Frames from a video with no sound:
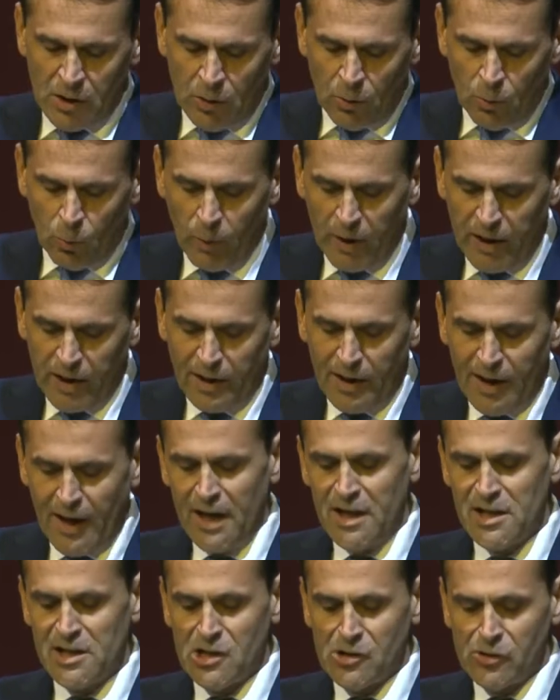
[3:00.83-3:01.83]
where
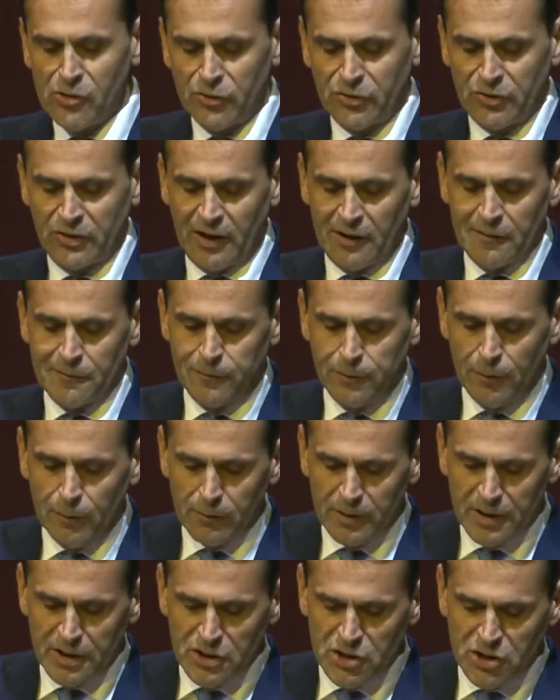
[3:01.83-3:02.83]
ideas can
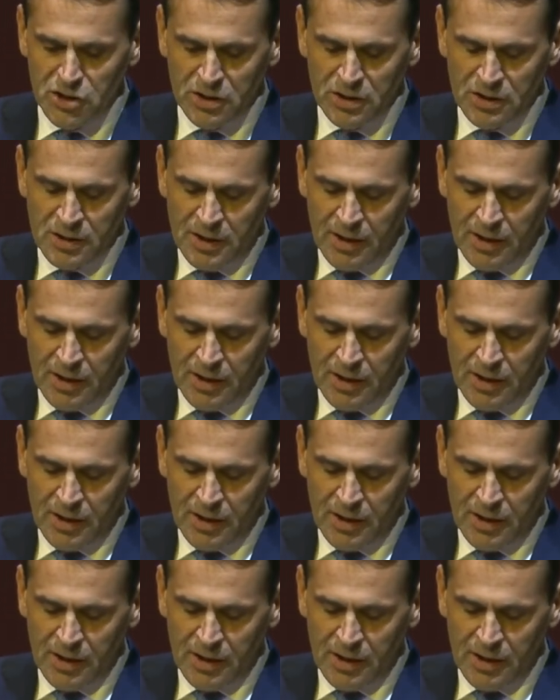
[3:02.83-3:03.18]
flourish